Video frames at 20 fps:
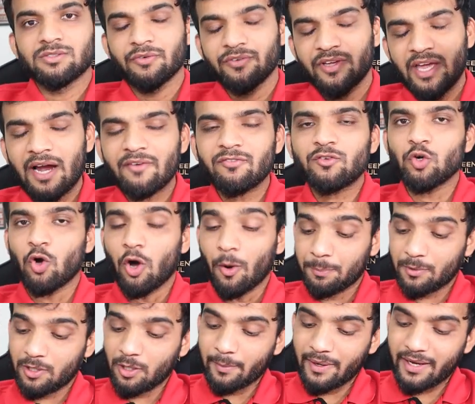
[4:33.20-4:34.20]
So we have to
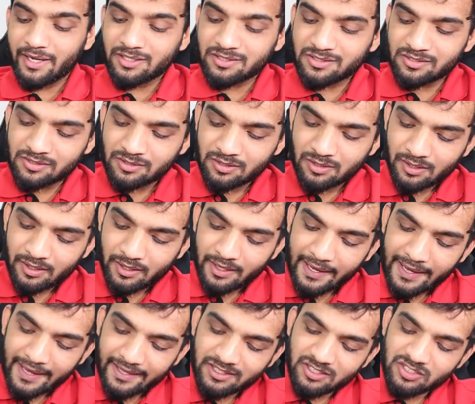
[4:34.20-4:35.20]
optimize
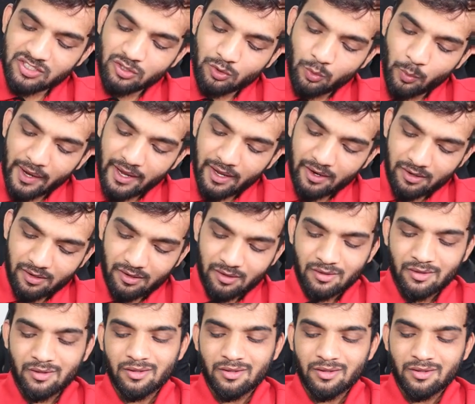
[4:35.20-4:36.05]
n square.